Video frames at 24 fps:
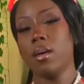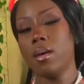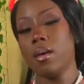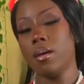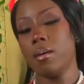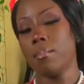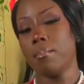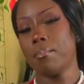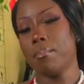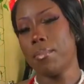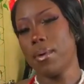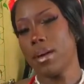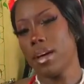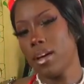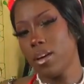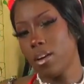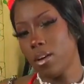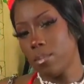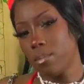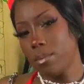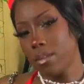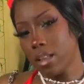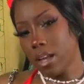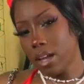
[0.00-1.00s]
but hoping
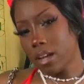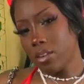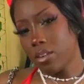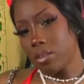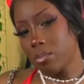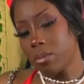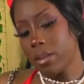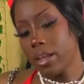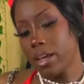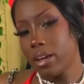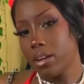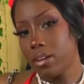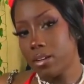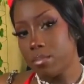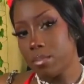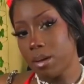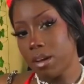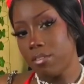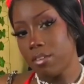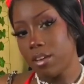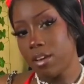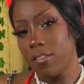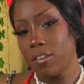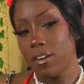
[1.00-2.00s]
that it would play out in my
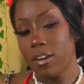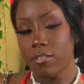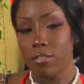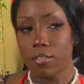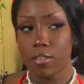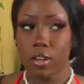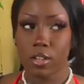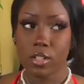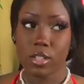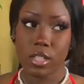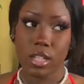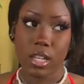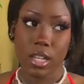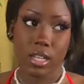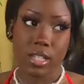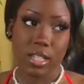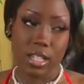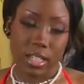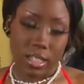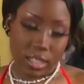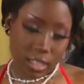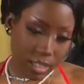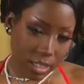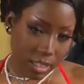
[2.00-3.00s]
favor. Unfortunately it didn't,
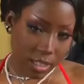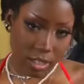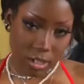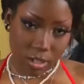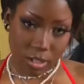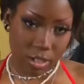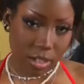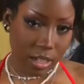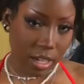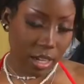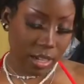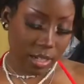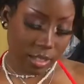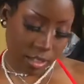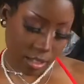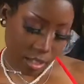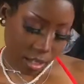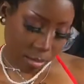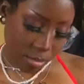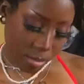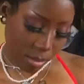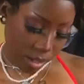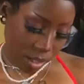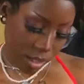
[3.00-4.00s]
and you can kind of see it,
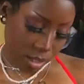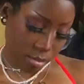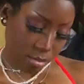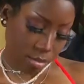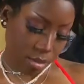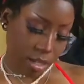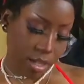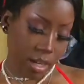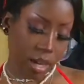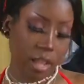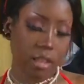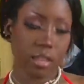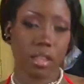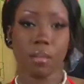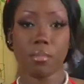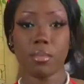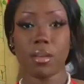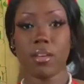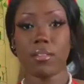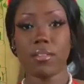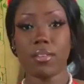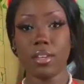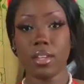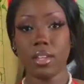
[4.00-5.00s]
but it's really not that big of a
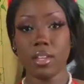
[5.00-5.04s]
deal.